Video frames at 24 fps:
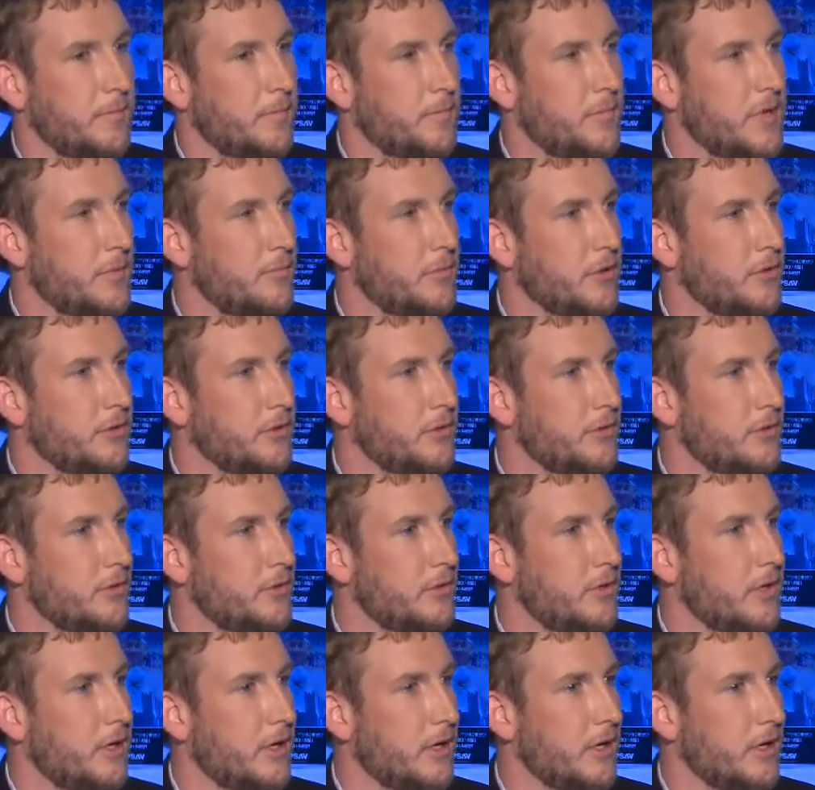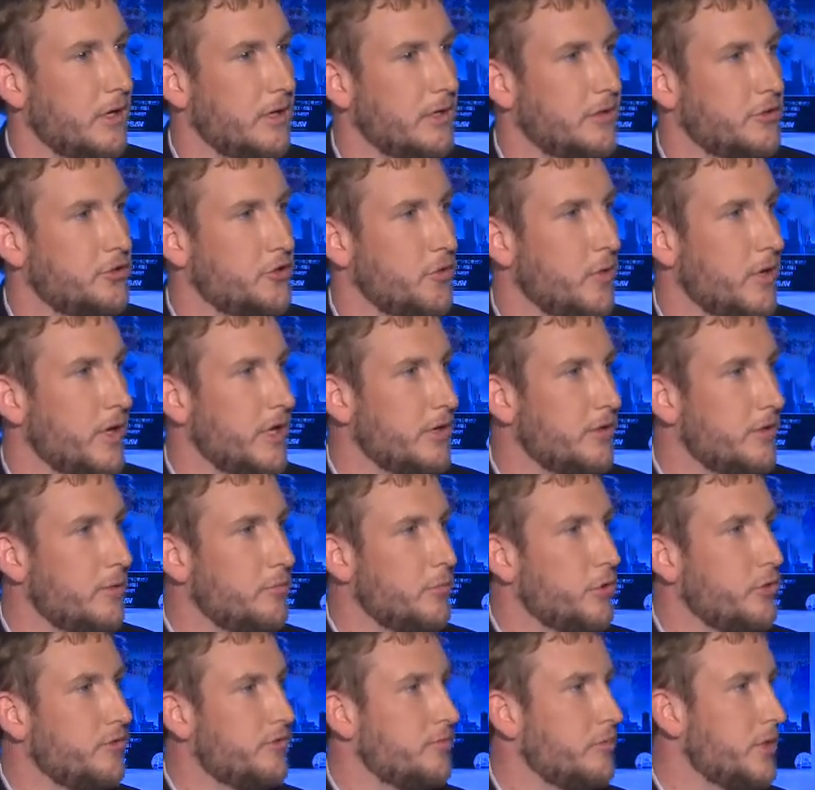people who are joining the
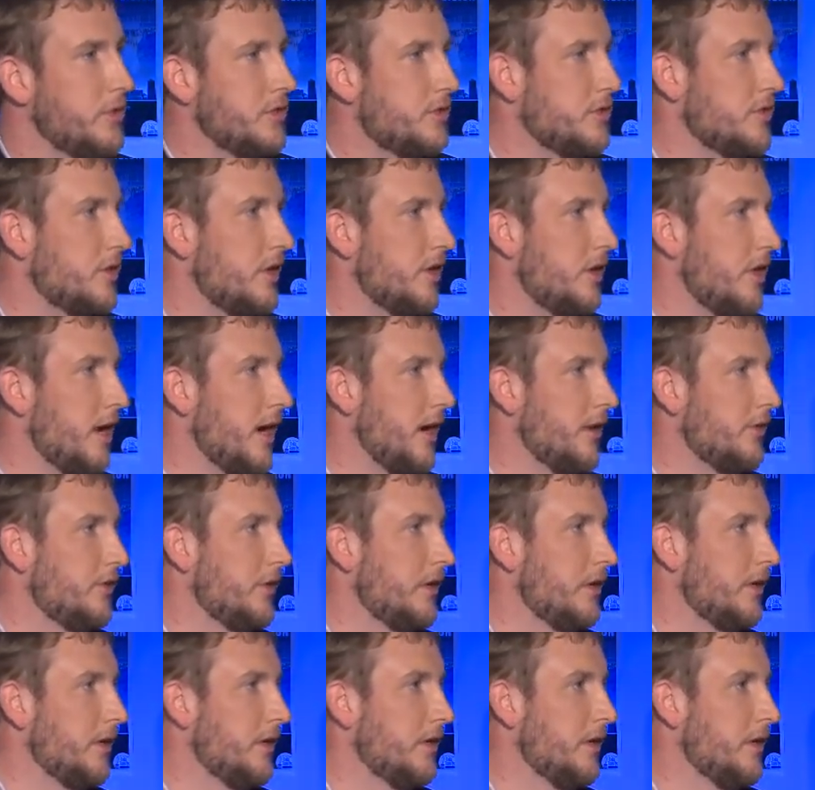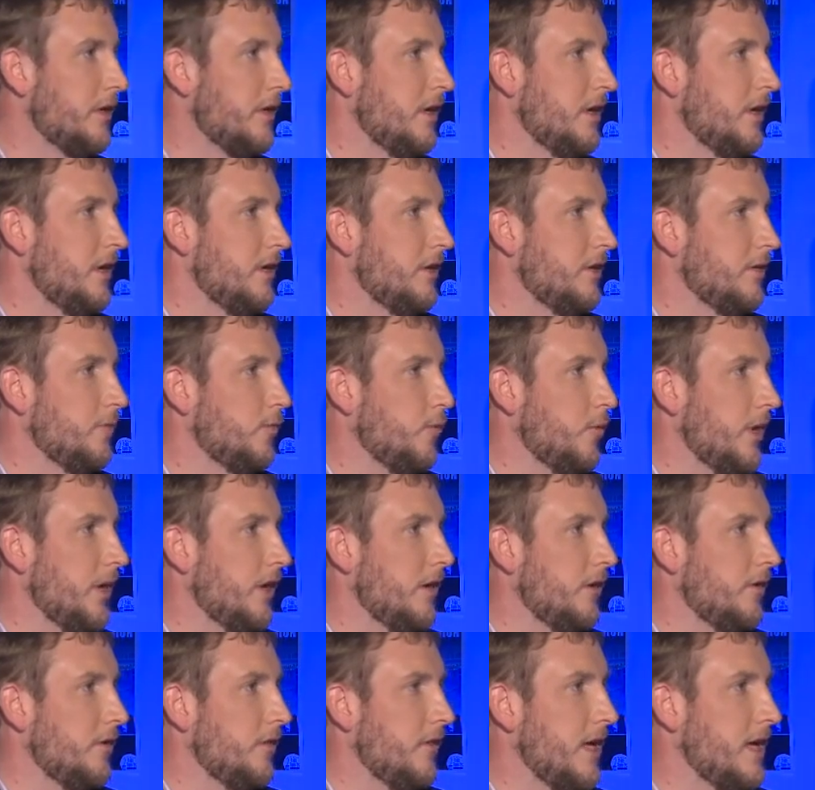movements that are out there
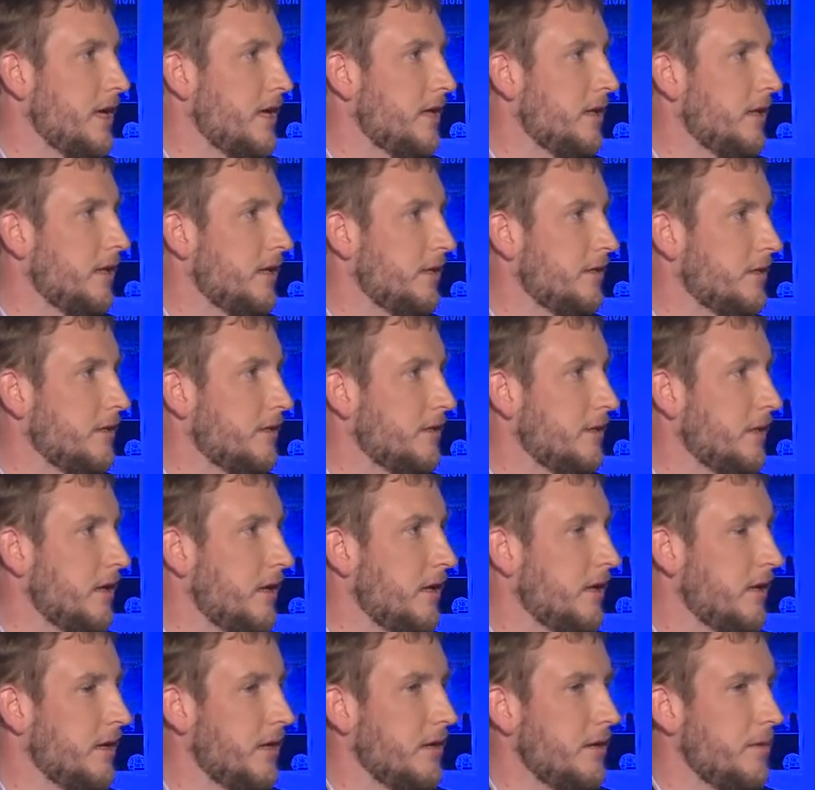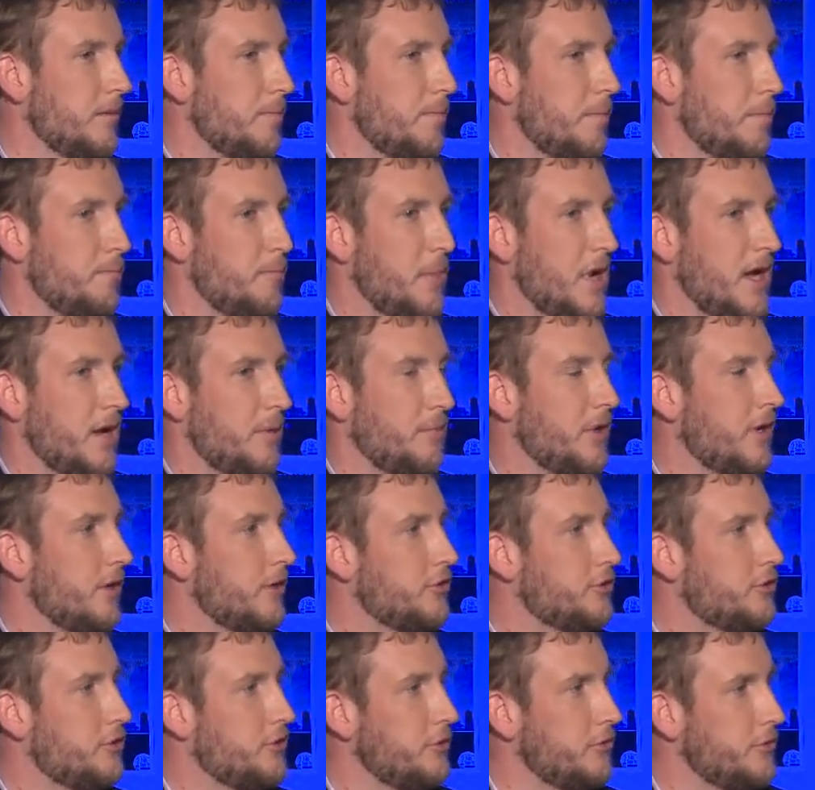where they can buy a pair
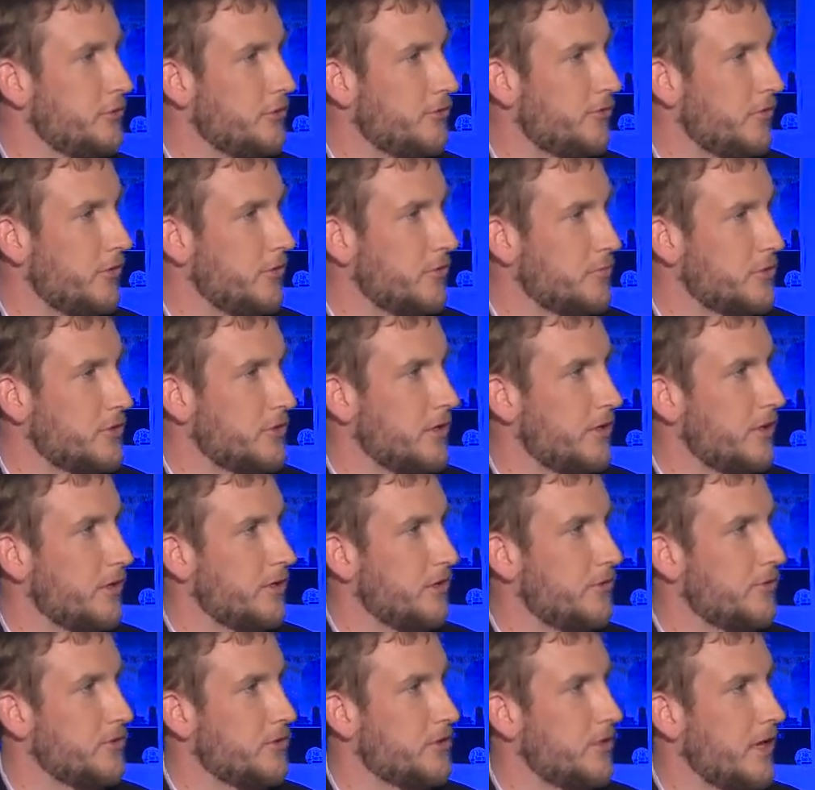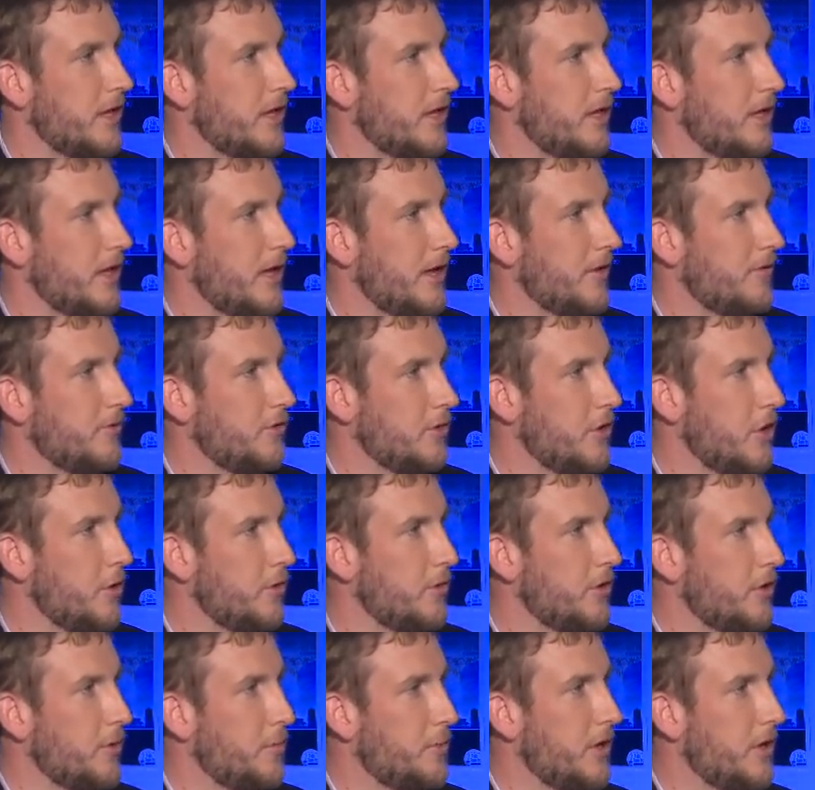of shoes for themselves and
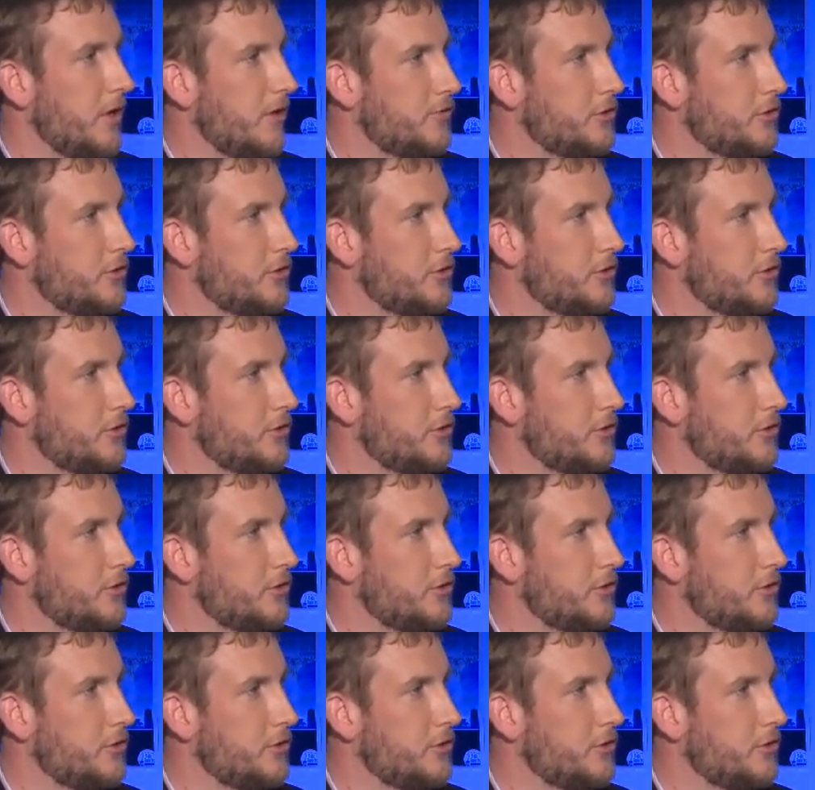know that a pair